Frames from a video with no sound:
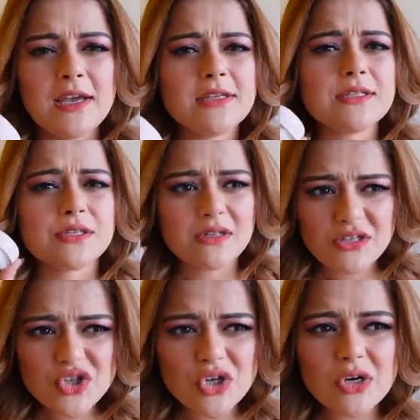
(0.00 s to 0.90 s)
It is
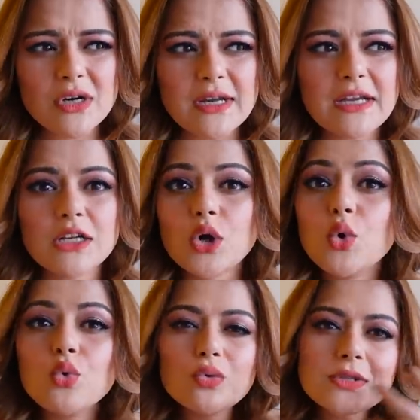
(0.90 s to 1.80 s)
richer. It
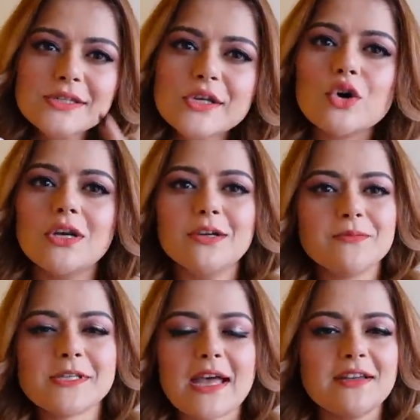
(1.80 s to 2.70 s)
cools your
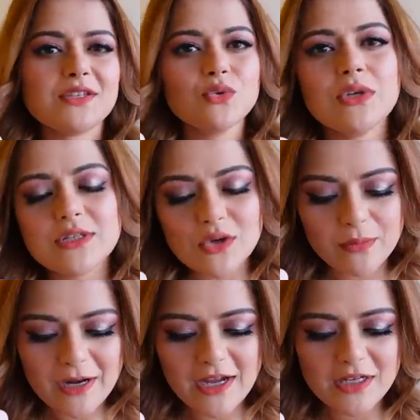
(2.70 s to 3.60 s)
lips as soon as you
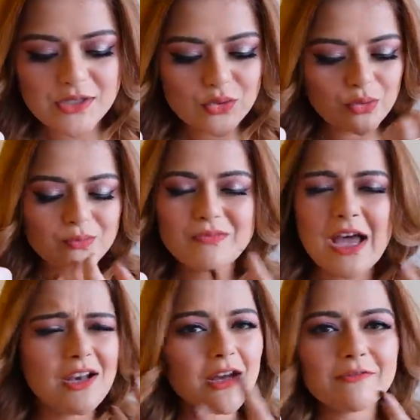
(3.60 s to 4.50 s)
apply it. So
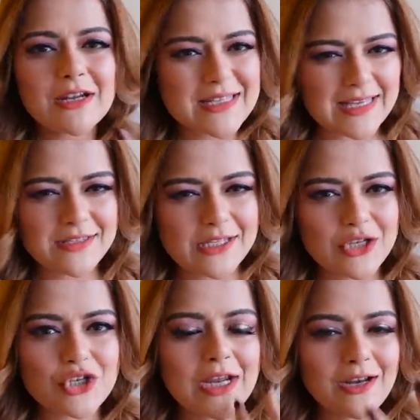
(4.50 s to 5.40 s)
I love that
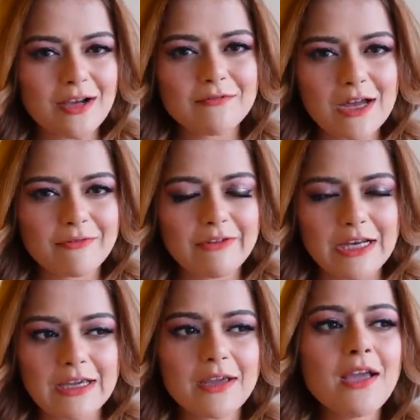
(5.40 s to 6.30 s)
sensation. I love that
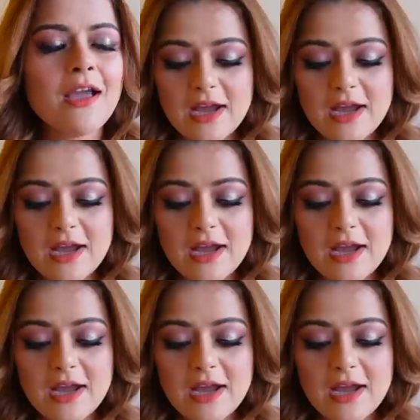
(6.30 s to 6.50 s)
feeling.